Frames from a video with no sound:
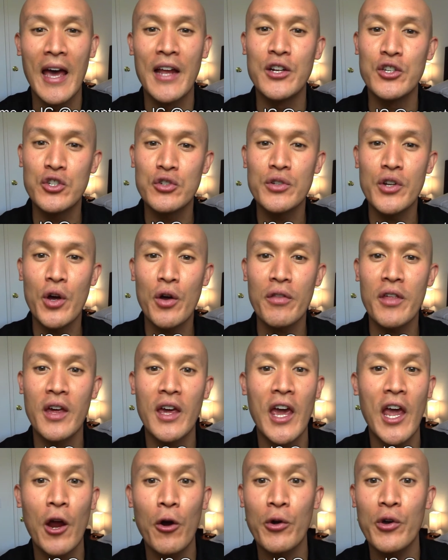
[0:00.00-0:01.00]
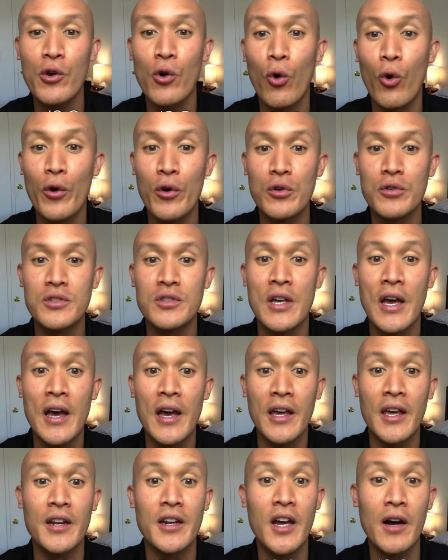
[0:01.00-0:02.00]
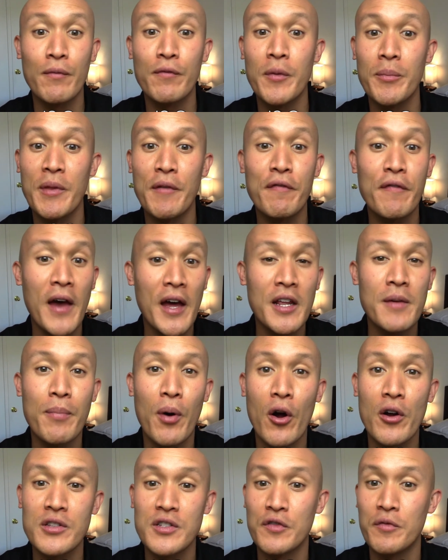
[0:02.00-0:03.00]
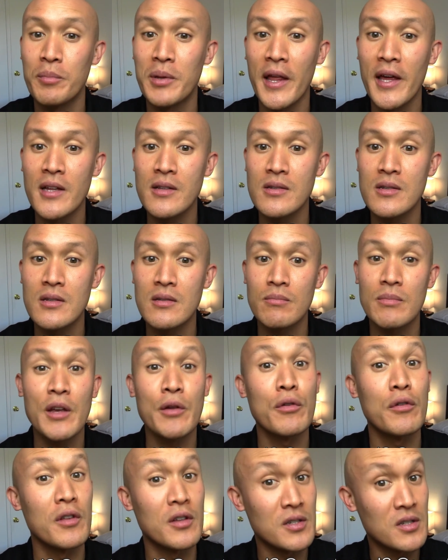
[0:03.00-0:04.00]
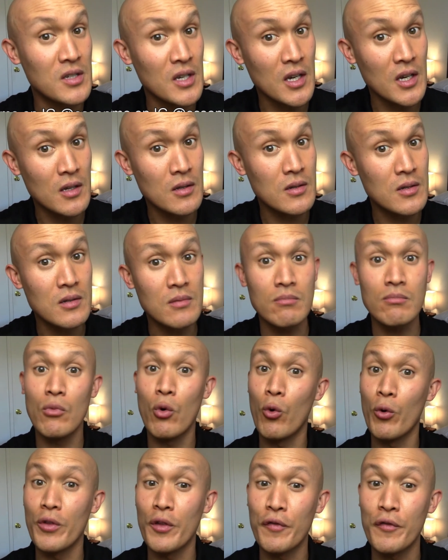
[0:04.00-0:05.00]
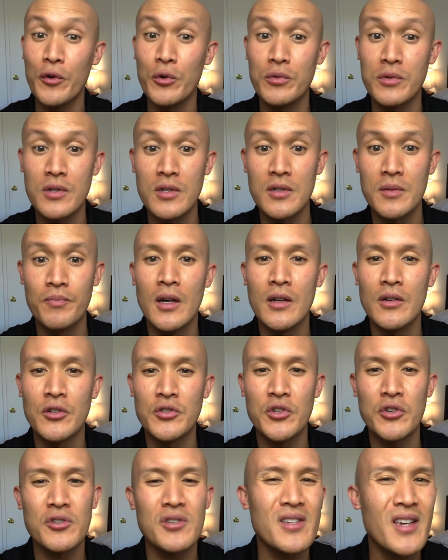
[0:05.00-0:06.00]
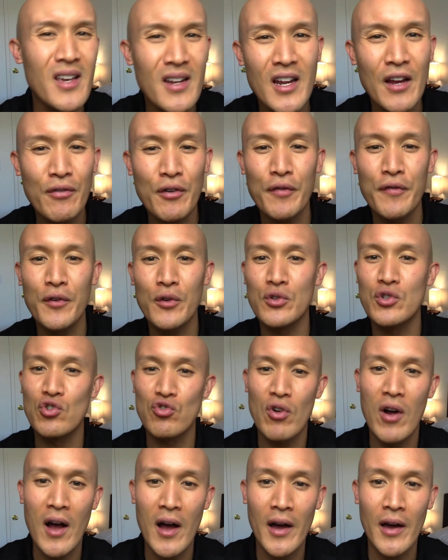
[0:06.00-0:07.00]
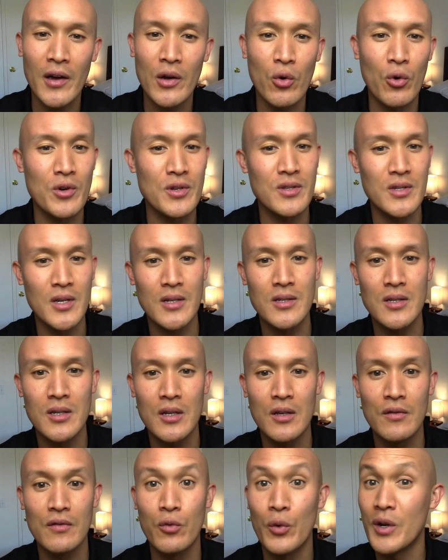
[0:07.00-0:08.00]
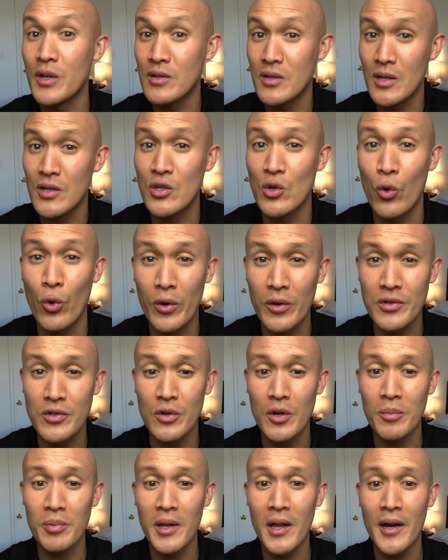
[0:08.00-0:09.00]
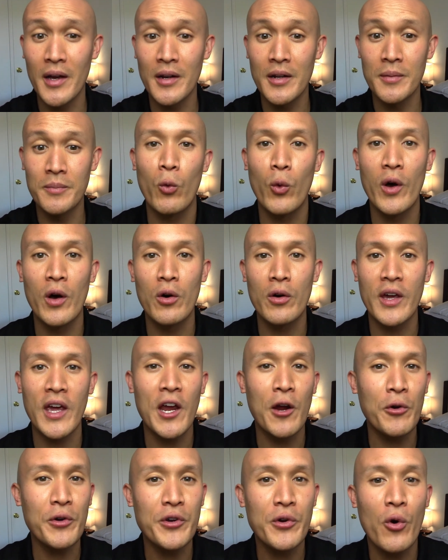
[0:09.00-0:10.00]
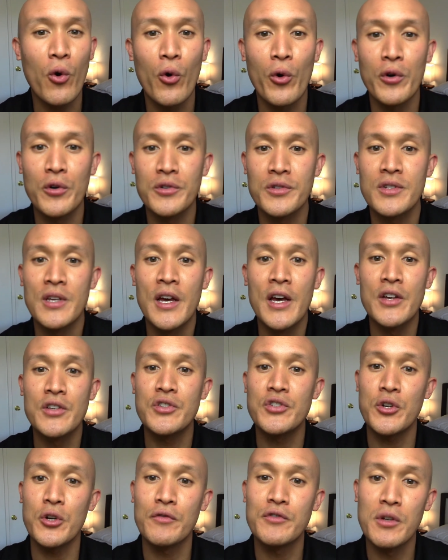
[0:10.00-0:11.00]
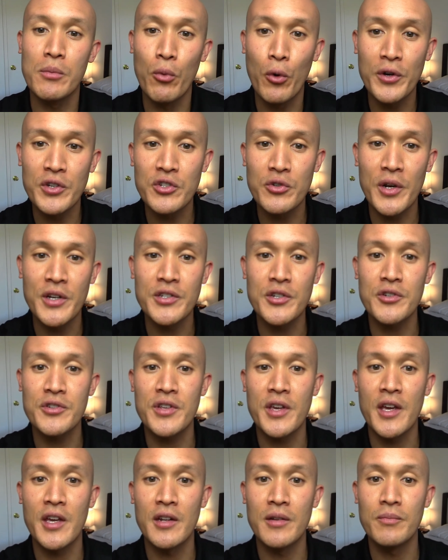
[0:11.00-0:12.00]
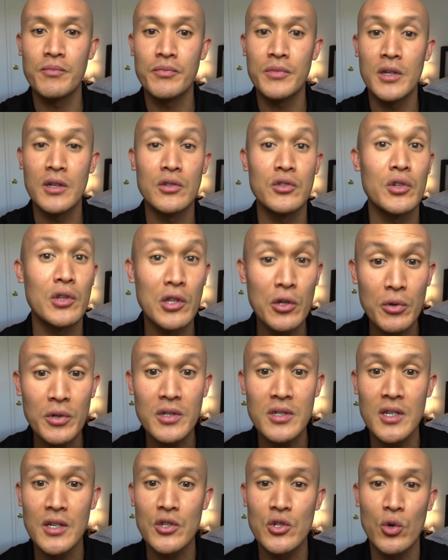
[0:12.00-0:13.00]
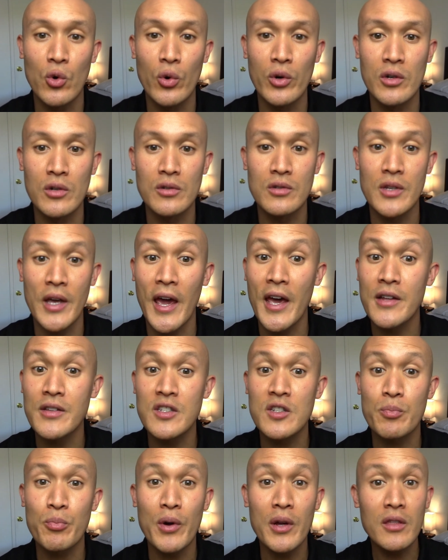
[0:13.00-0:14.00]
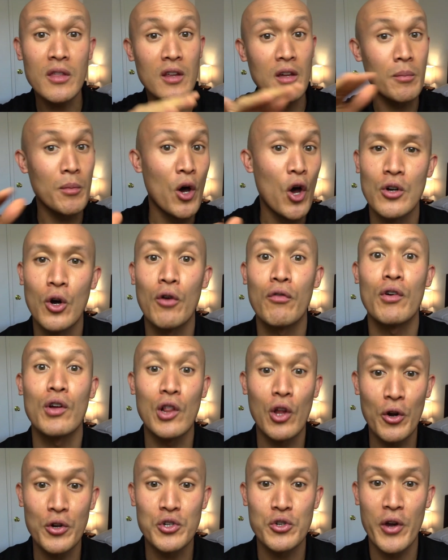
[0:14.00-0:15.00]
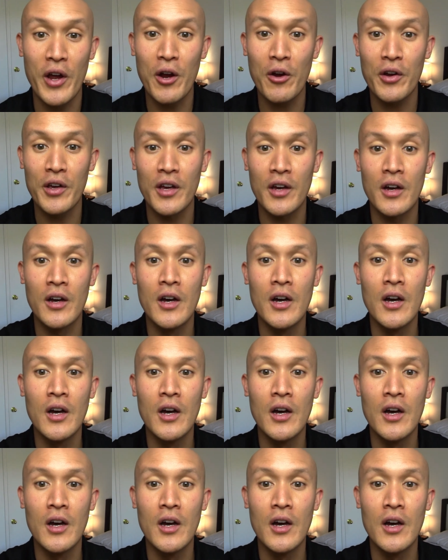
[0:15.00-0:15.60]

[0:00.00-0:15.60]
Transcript: and did you know that carrier oils can come from the fatty parts of plants, either the seeds or the fruits? Does your skin ever feel dry or sensitive when essential oils are applied? Well, carrier oils serve to moisturize your skin, dilute essential oils, and spread them over a larger area,